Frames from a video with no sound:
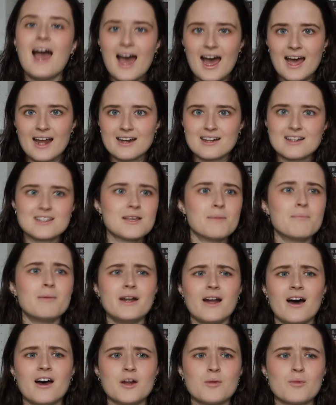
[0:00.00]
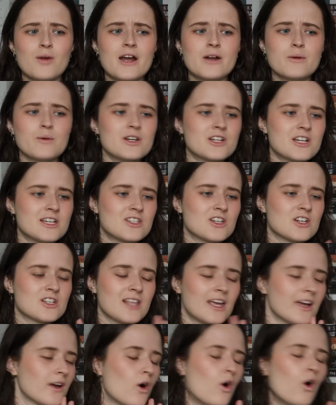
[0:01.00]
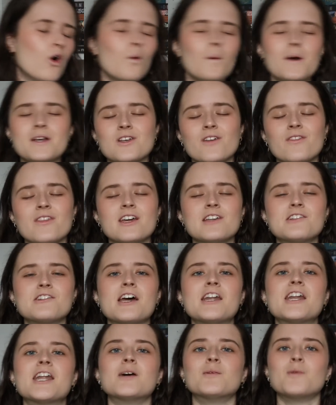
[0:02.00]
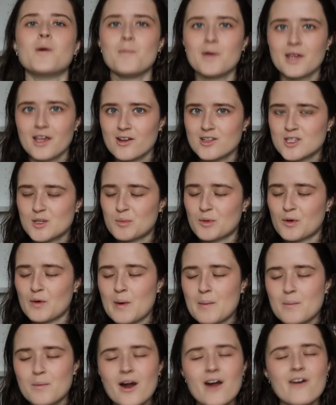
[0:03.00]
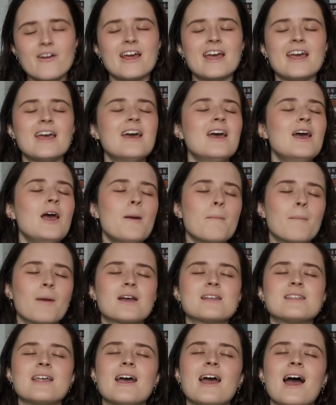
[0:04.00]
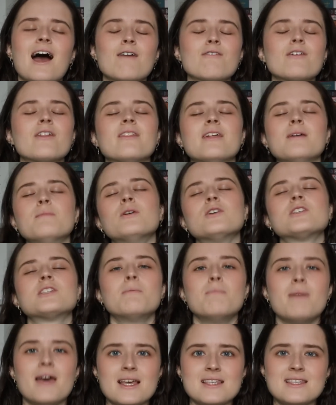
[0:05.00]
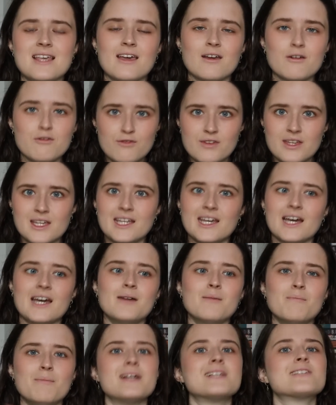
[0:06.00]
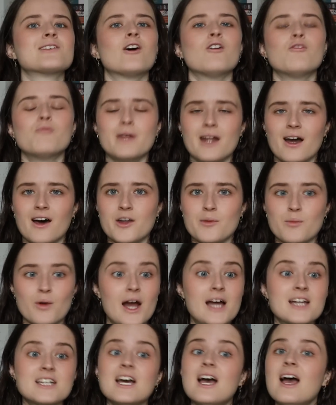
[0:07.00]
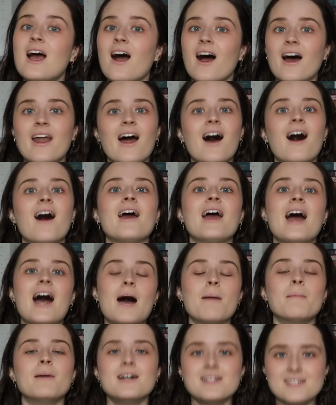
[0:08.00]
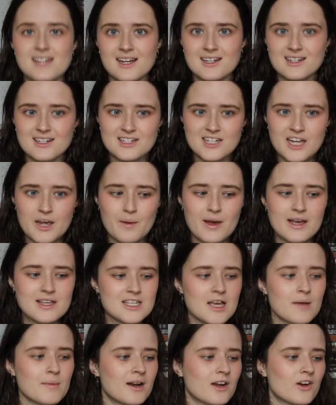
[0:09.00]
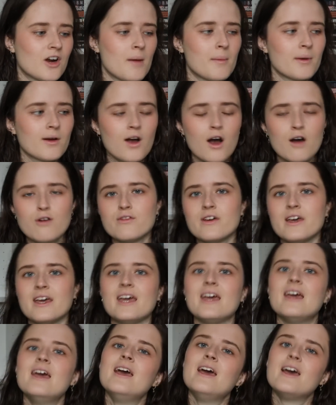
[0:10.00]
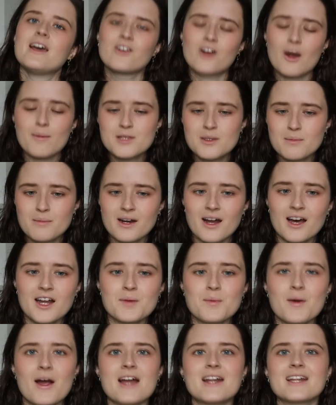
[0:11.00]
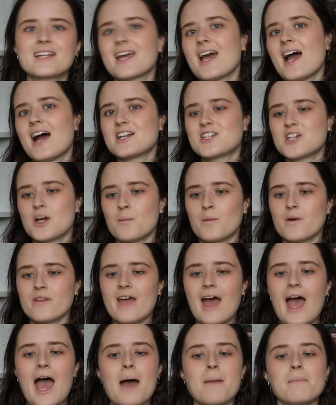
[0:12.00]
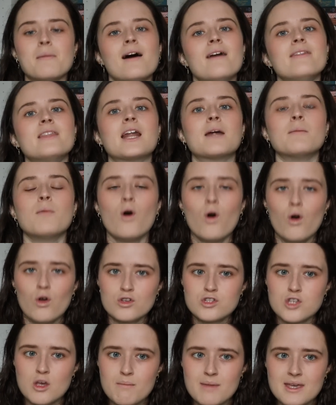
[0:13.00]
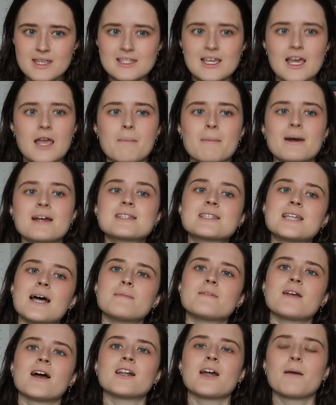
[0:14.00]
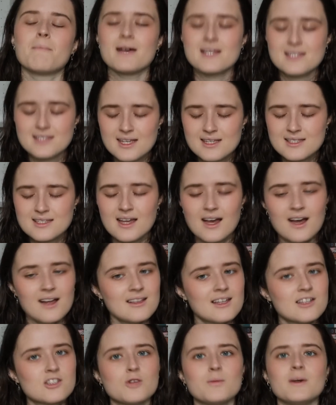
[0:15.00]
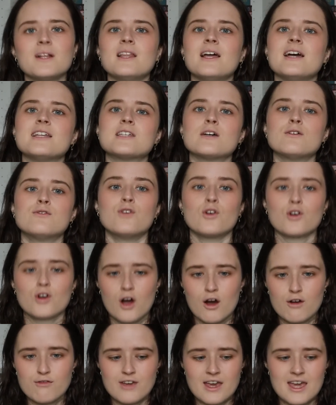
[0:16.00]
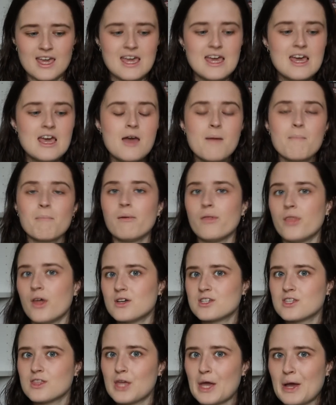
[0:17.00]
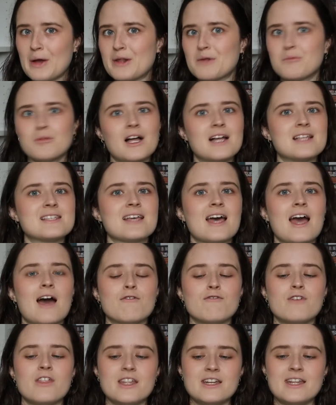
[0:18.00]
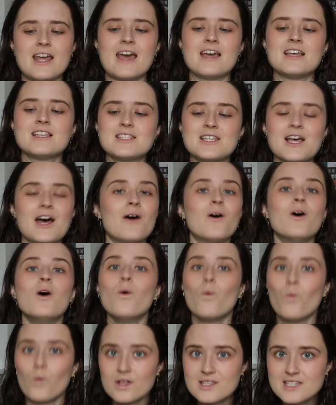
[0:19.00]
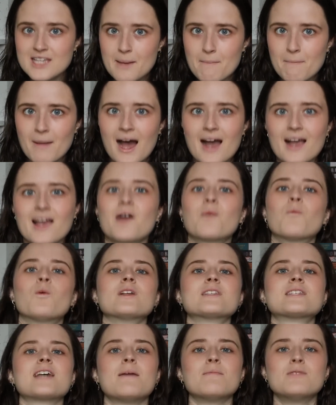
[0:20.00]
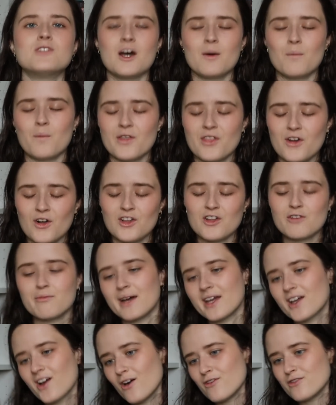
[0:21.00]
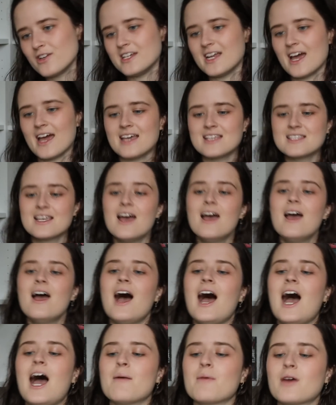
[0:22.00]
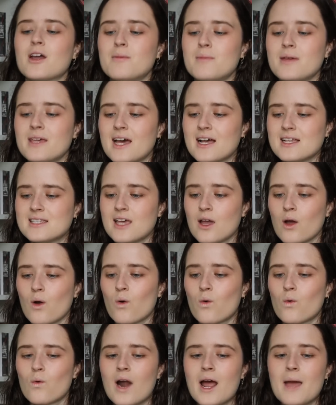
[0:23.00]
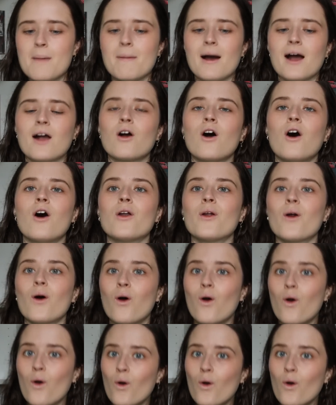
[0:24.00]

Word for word: and some banana bread which is just like always on the agenda when we go to Brew and Brownie because they have the most amazing vegan Biscoff banana bread and I am addicted to it so I'm going to grab a coffee, grab some banana bread, catch up with Em and then I'm also meeting my stepdad and my sister a little bit later for coffee but those are the only plans I have for the day so once I'm back and once I'm done with all of my coffee dates I'm going to be getting right back on